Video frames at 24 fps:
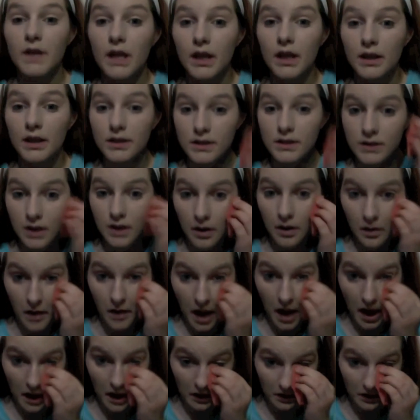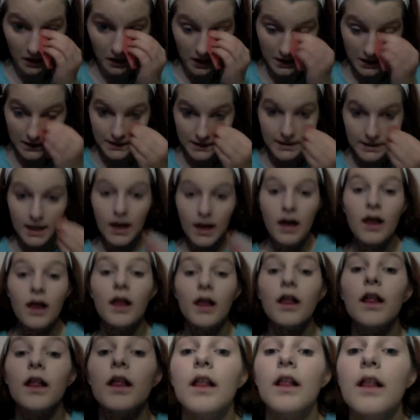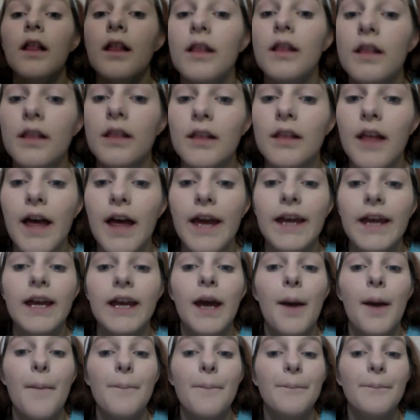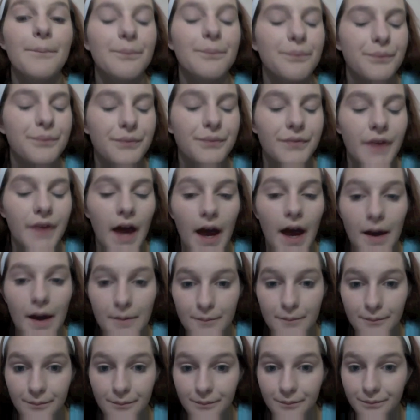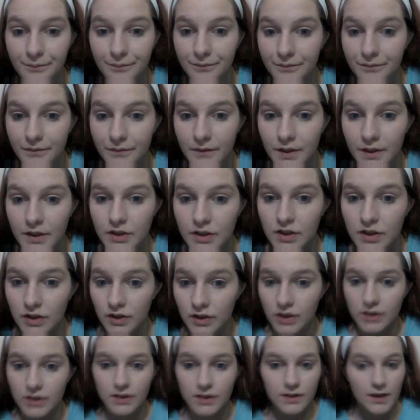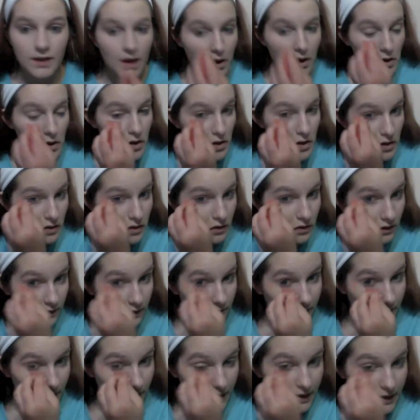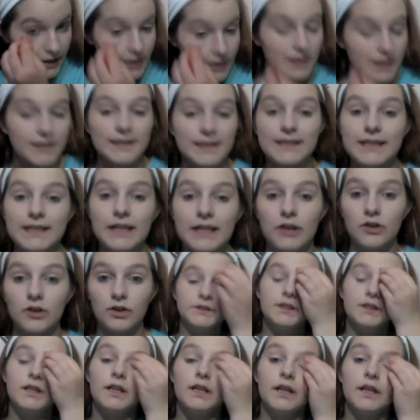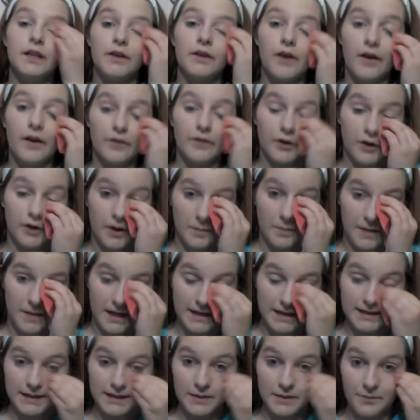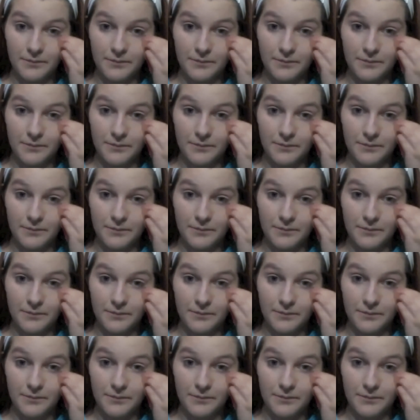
So it looks like that. So you just look very concealed. You have a great base.